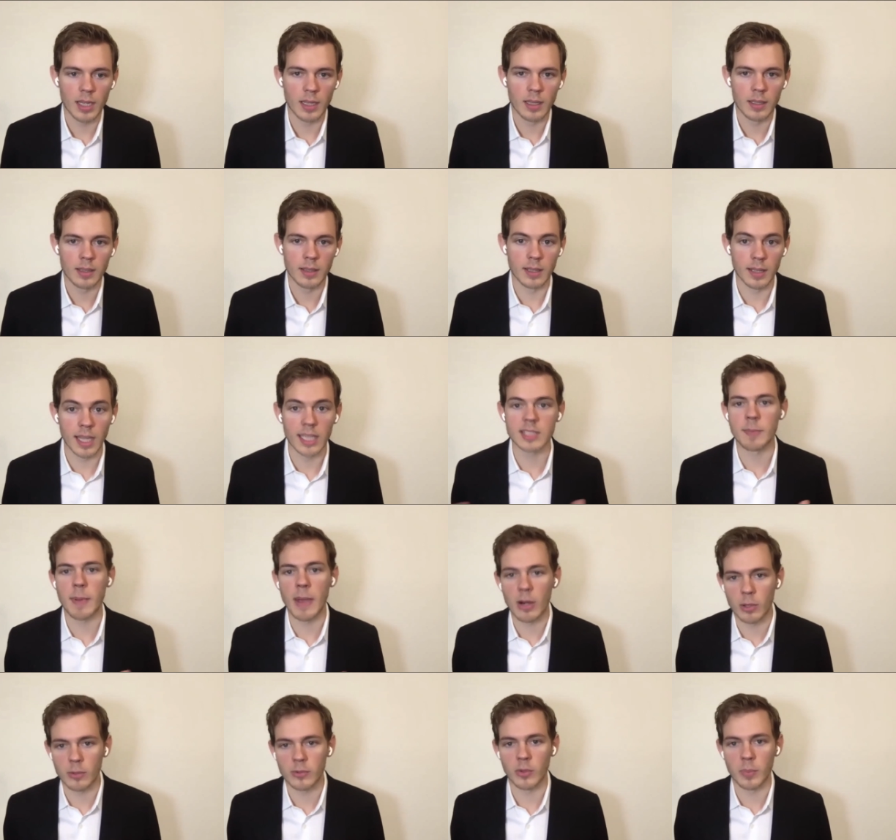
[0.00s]
less
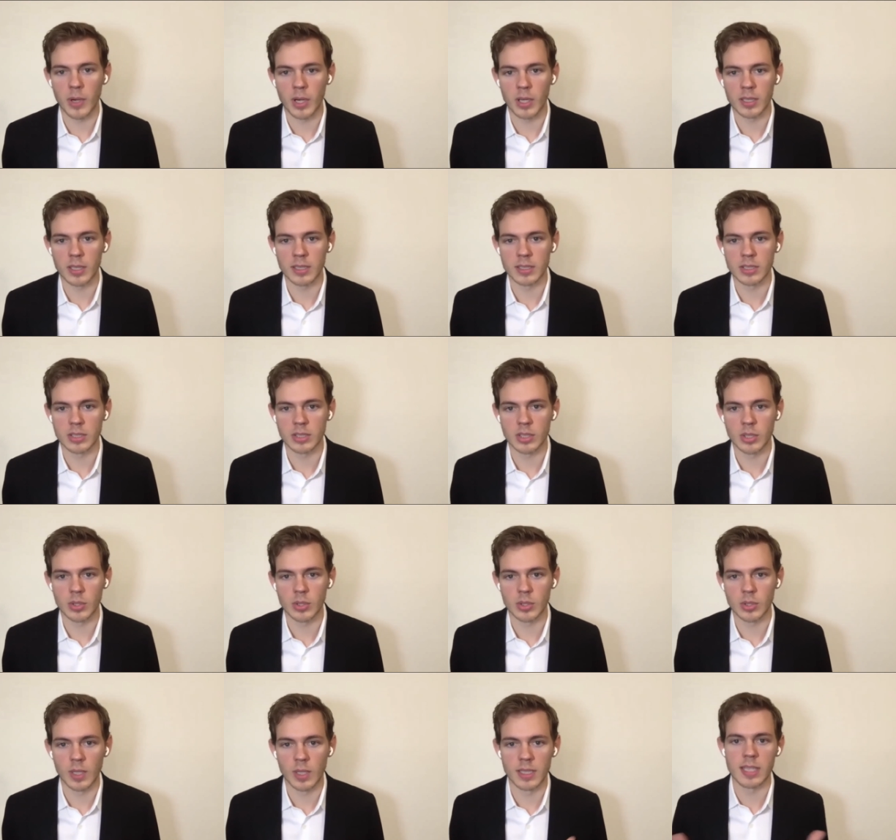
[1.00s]
powerful parties to
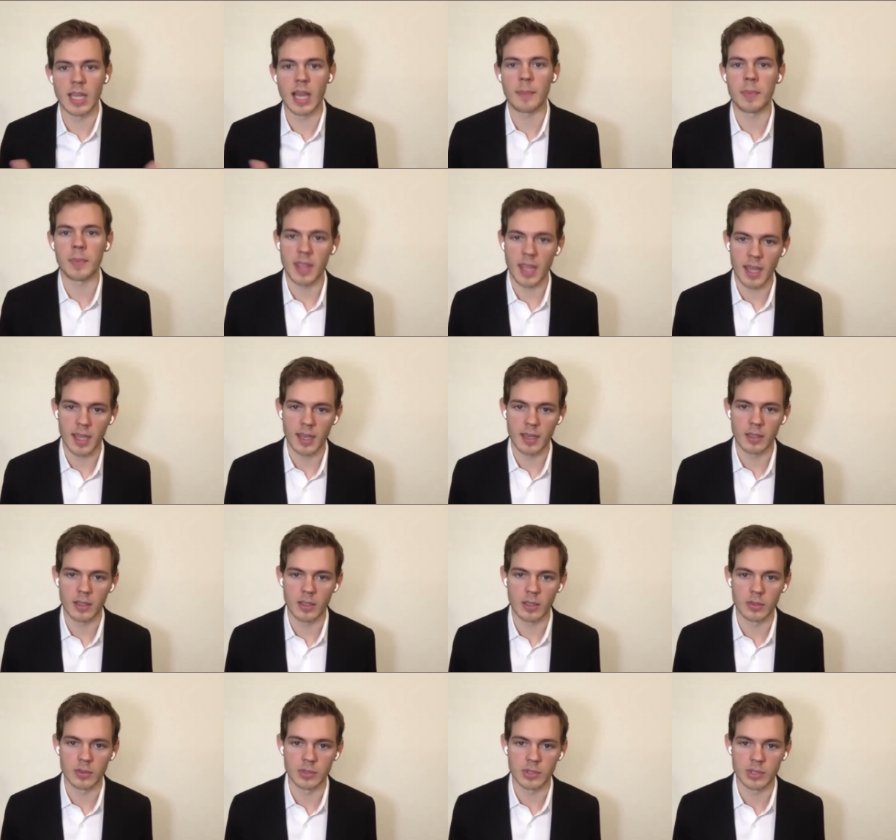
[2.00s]
adopt
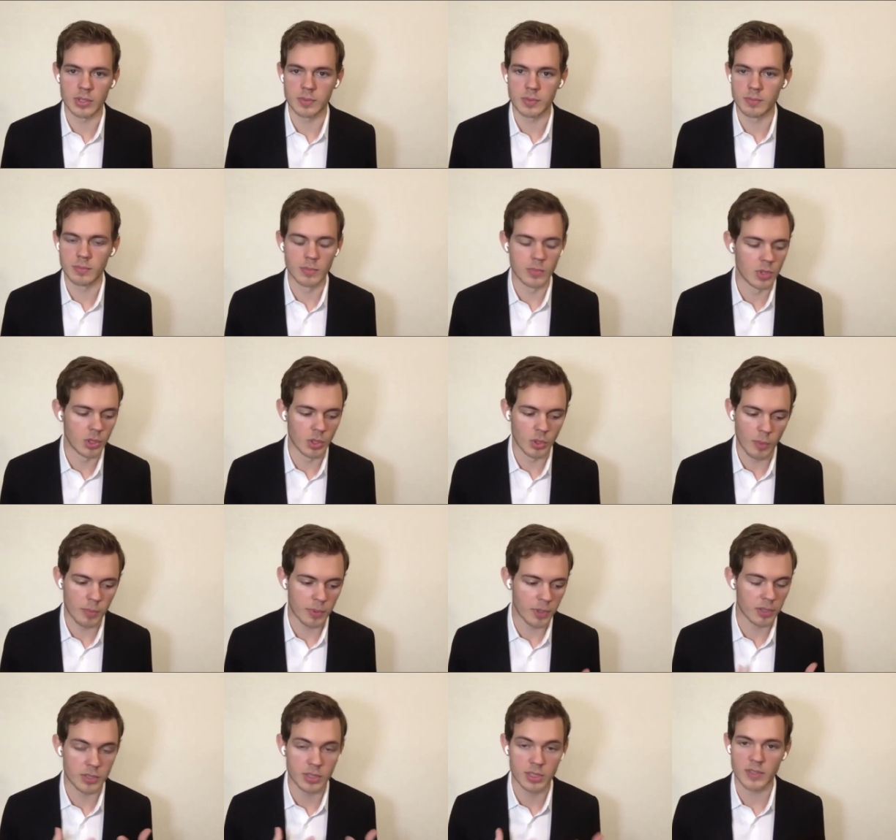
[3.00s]
those new
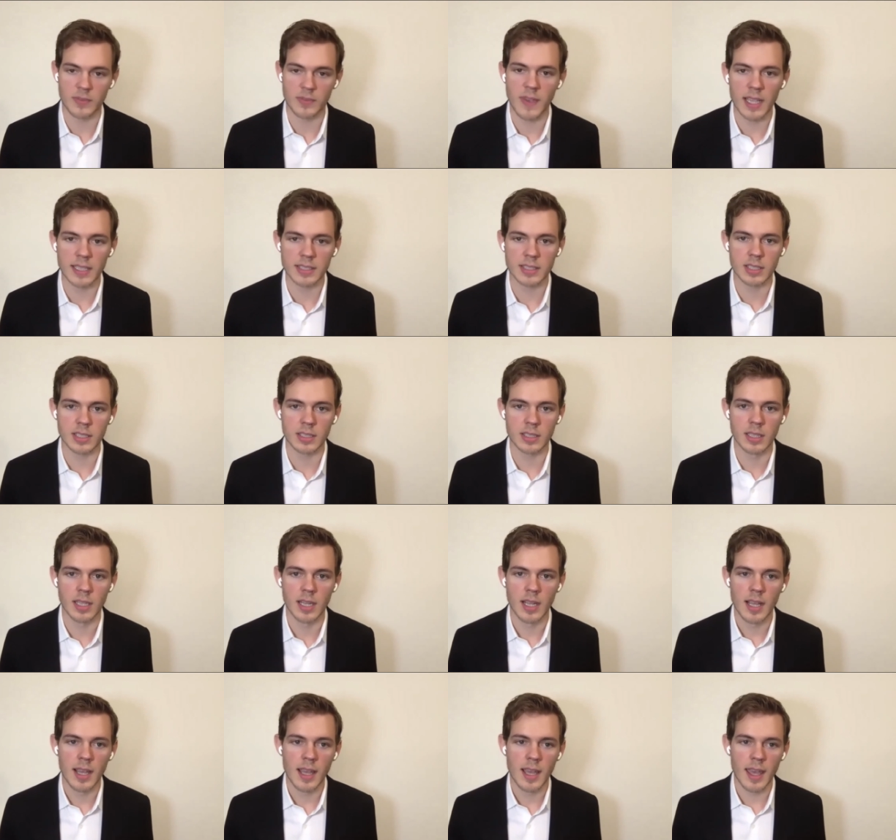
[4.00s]
approaches faster
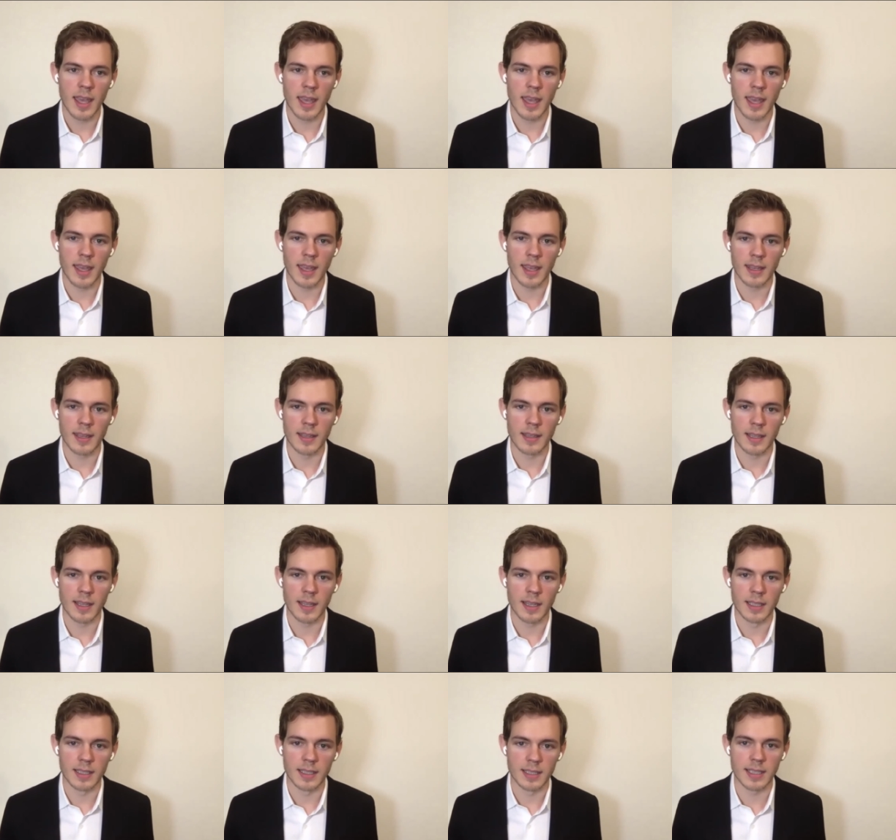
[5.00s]
and
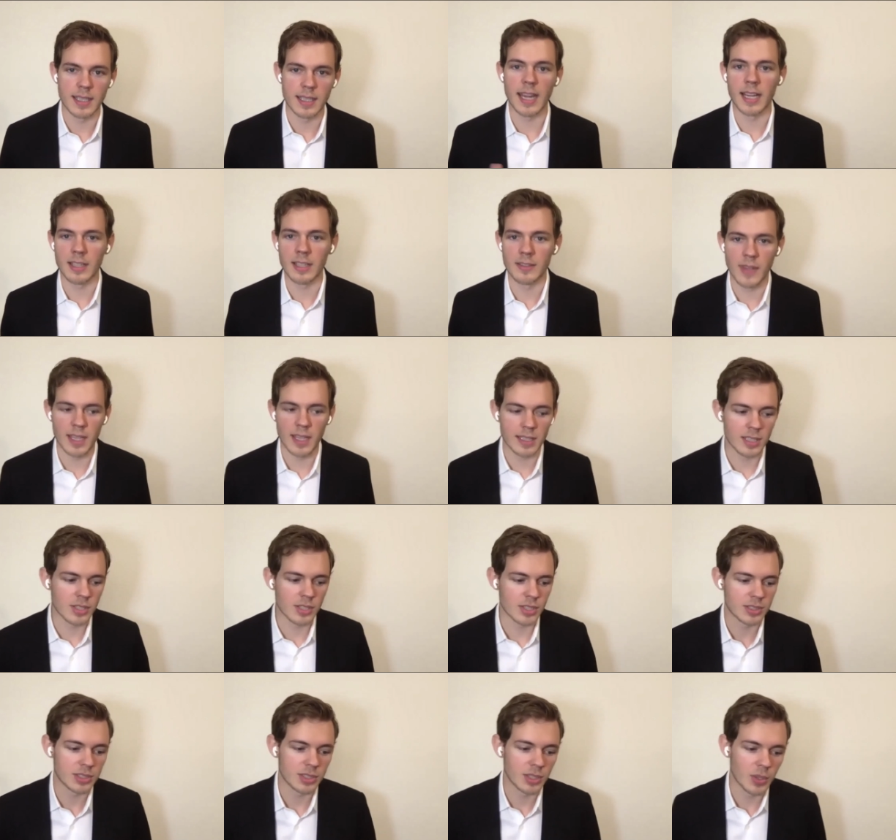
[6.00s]
gain
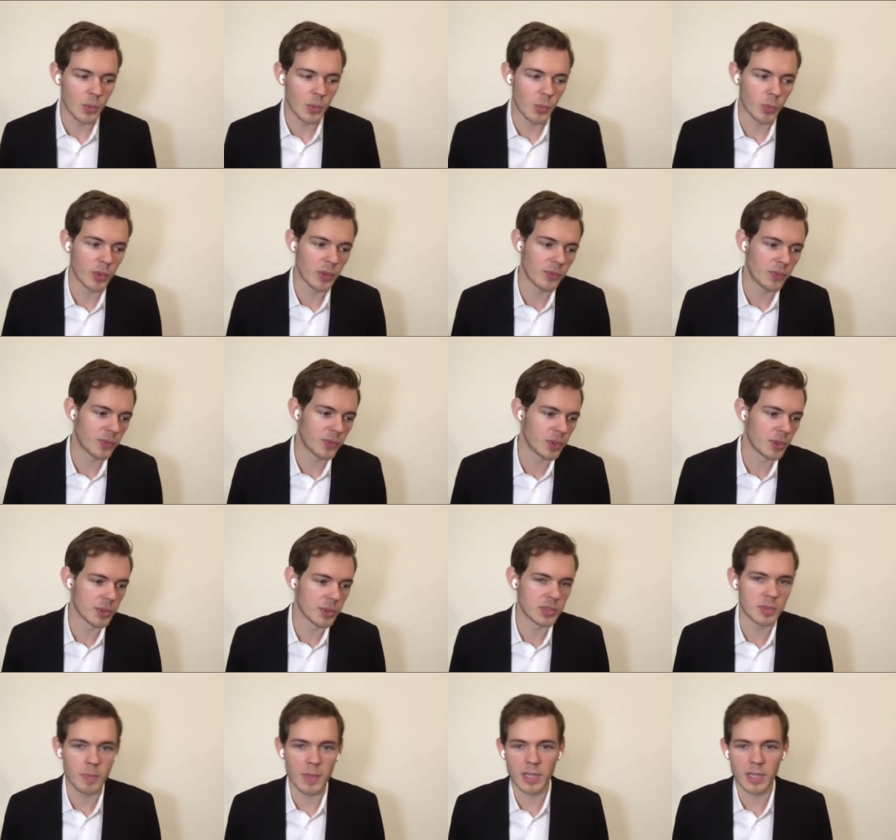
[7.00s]
advantages. We've
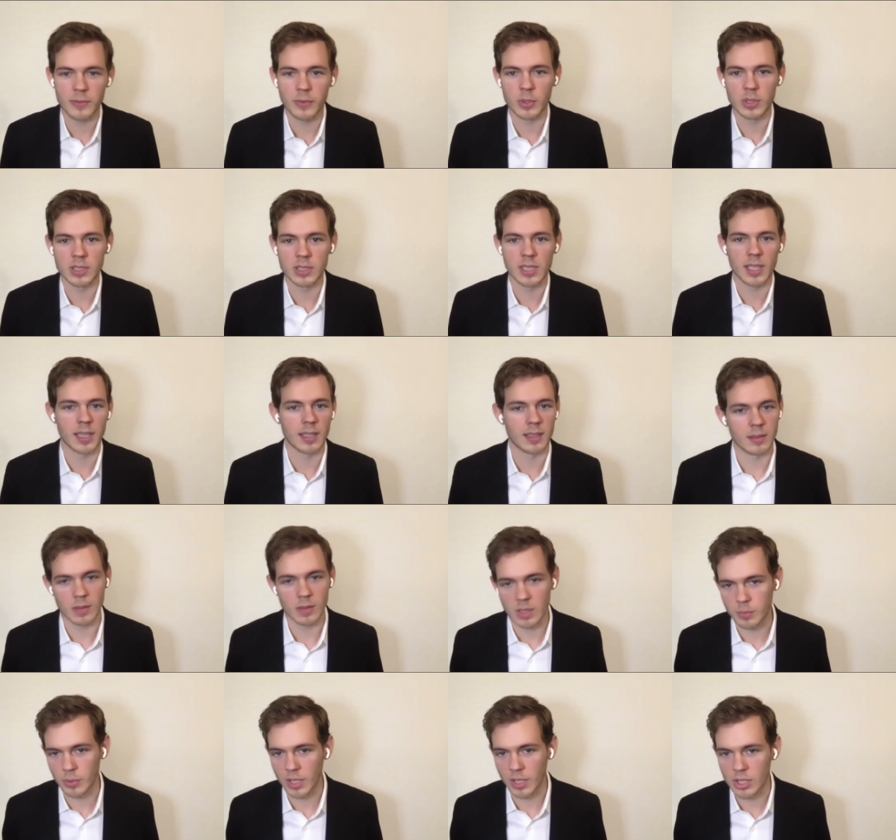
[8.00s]
used metaphors like the
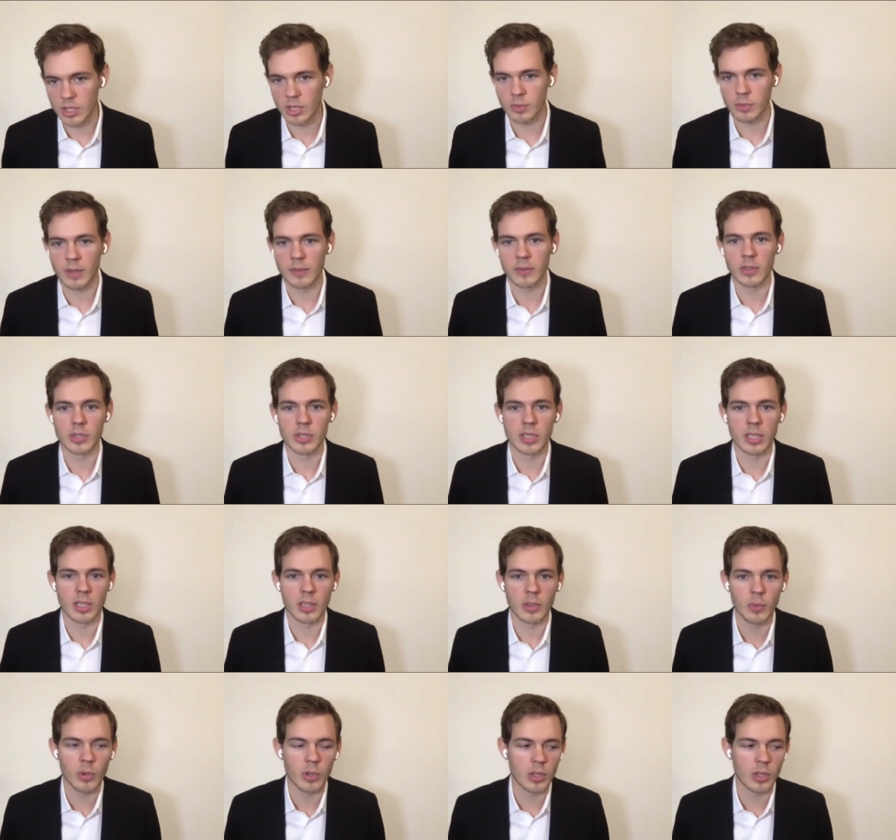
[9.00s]
British in the Revolutionary
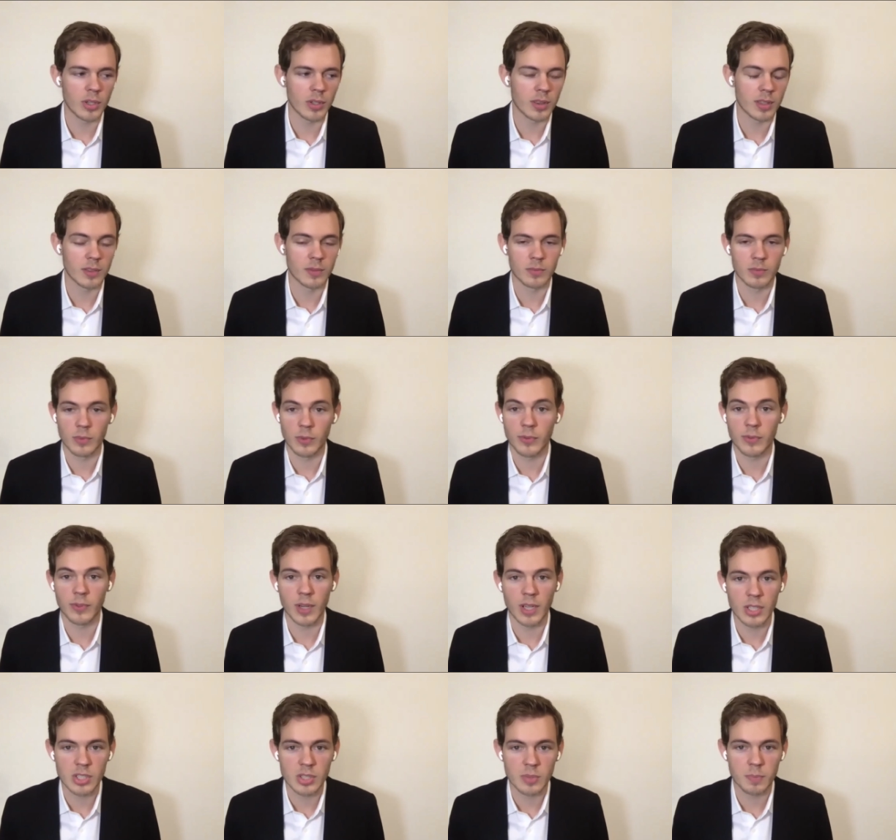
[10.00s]
War, the
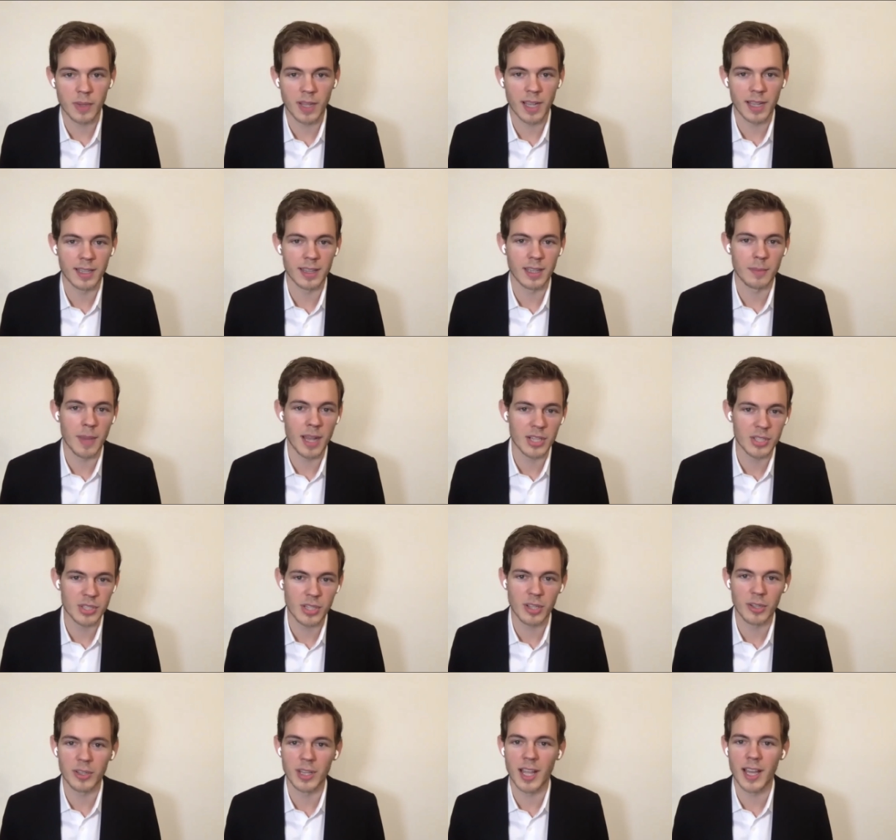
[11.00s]
French behind the
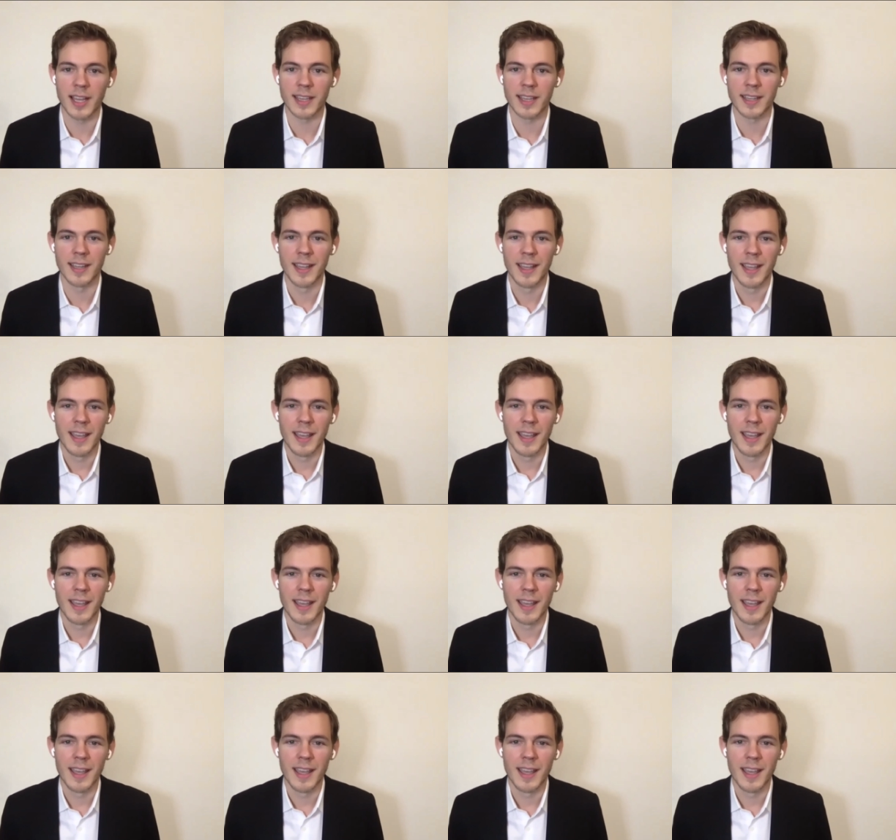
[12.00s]
Maginot Line.